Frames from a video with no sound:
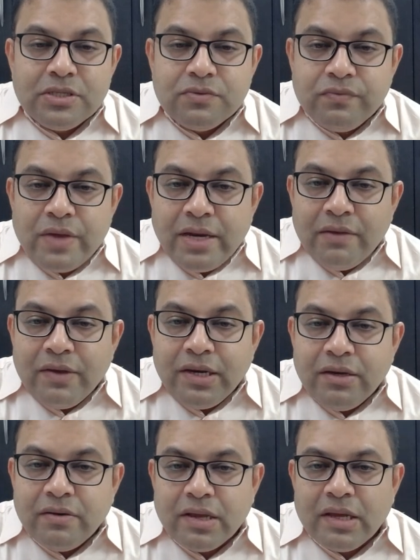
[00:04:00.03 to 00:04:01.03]
is very,
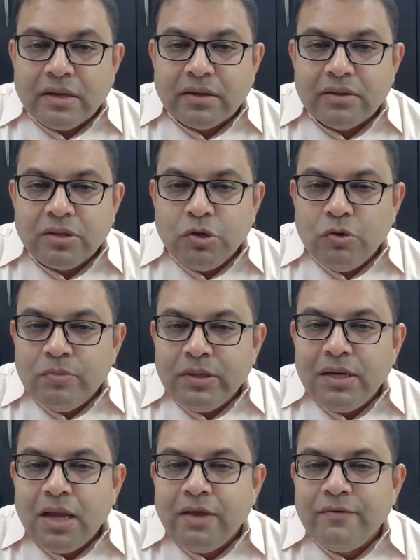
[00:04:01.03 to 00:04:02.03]
very rare. The
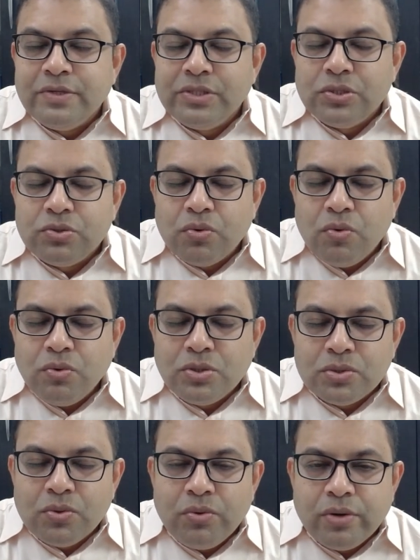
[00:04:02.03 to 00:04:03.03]
human life is so,
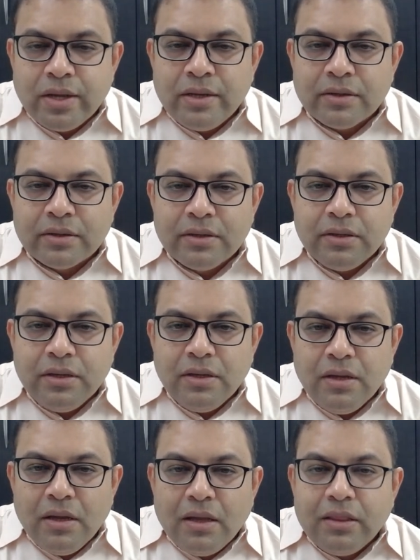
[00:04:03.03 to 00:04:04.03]
so rare.
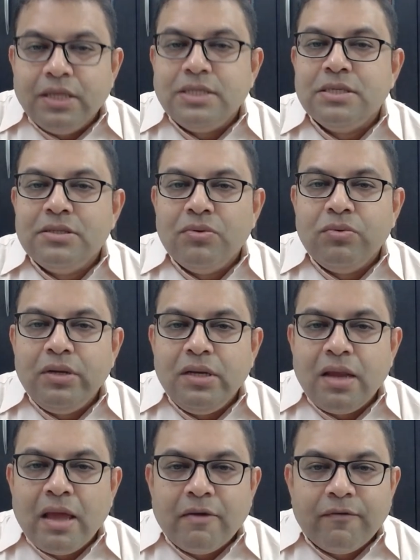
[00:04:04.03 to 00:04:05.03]
This is the only
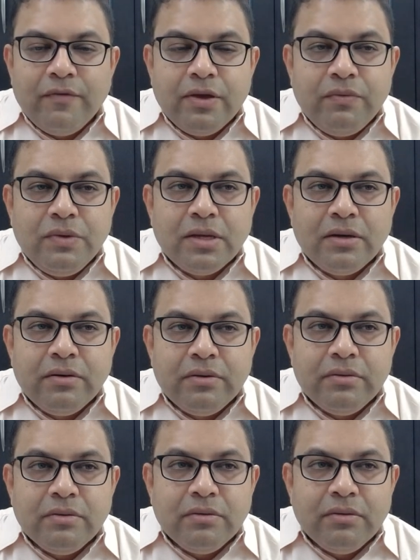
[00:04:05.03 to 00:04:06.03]
life where we can
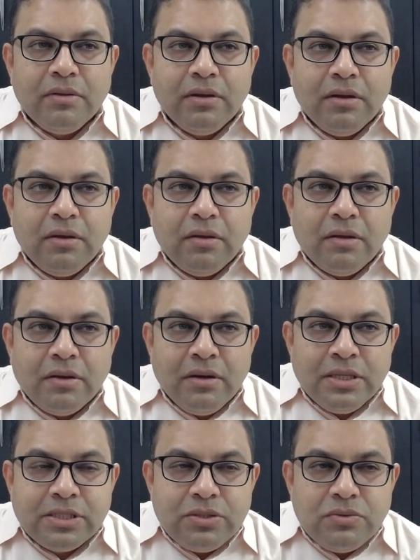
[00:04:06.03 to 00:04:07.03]

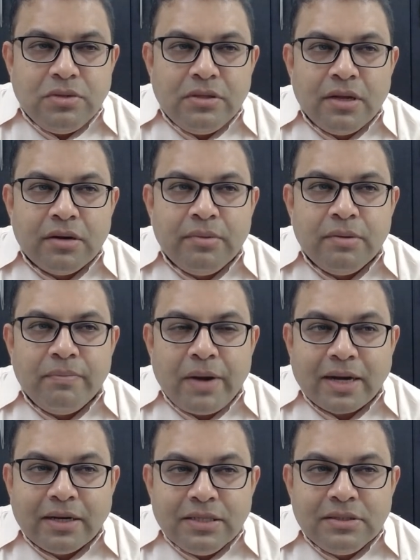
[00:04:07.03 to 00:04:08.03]
listen to the Dharma,
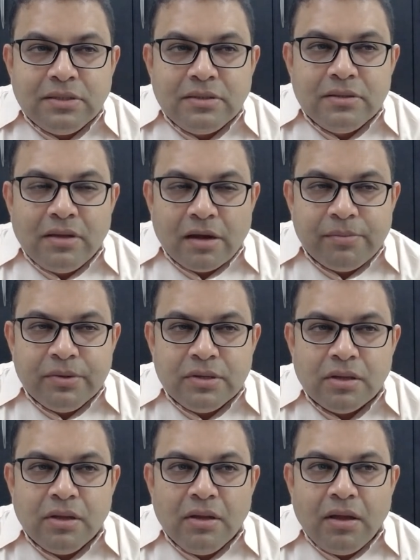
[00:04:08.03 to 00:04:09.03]
practice the Dharma
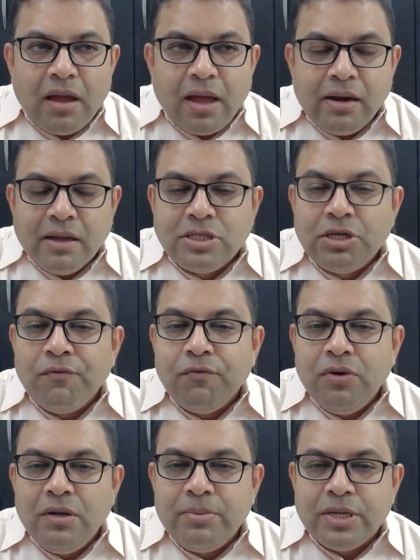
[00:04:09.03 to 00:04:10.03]
and achieve
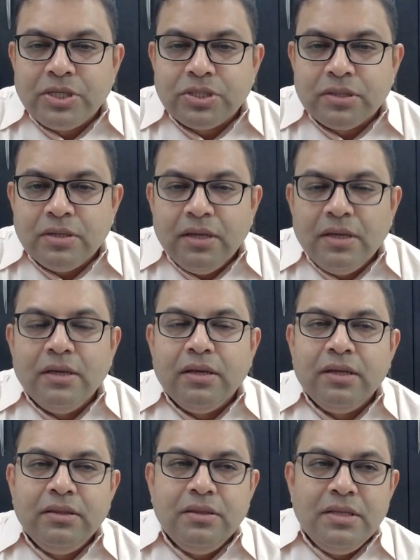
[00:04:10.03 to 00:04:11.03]
full liberation.
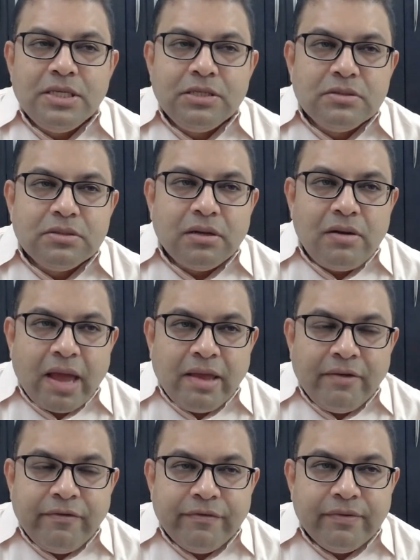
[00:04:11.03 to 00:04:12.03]
In this
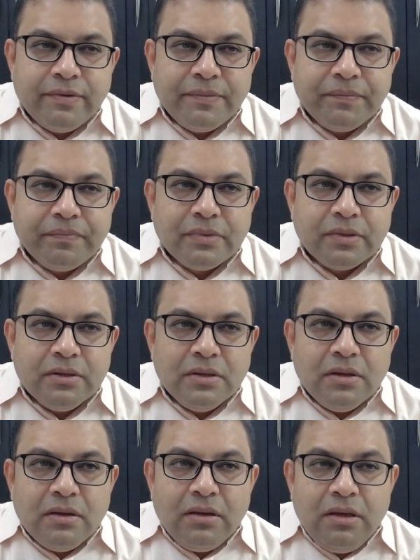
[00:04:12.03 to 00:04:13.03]
life,
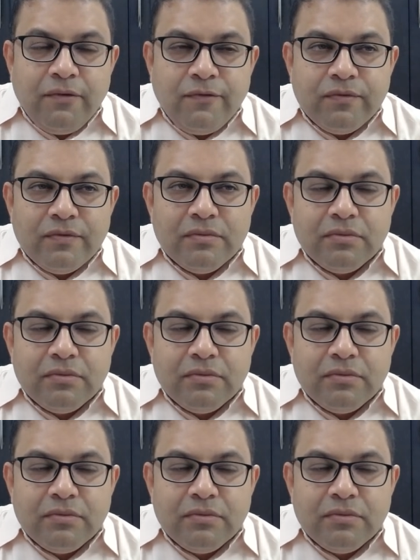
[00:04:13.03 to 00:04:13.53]
if